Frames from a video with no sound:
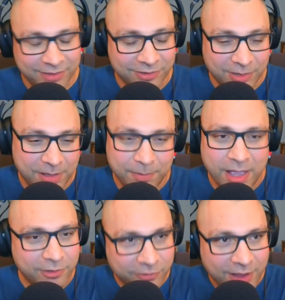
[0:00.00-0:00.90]
It's going to be
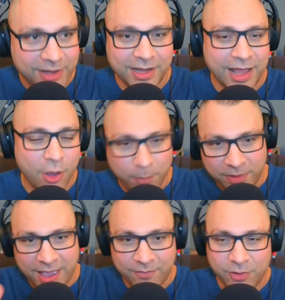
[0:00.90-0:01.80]
exciting, and I hope
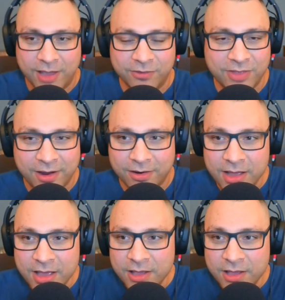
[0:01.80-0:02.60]
to have you guys there.